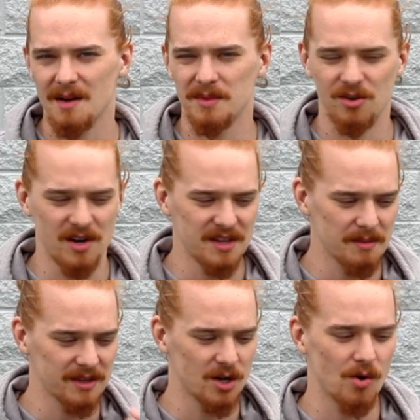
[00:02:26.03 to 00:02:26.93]
The great thing
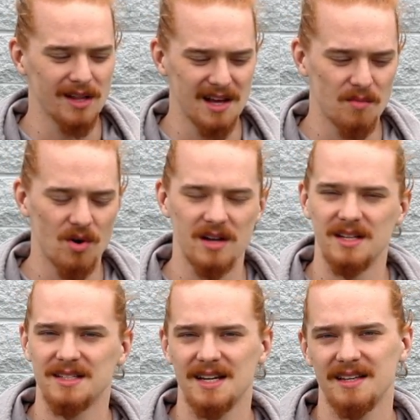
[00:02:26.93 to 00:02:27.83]
about the OLM one
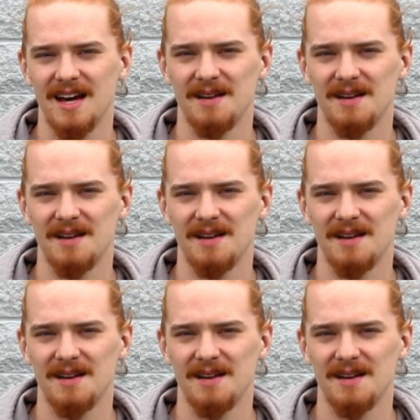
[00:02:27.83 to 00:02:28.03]
is that it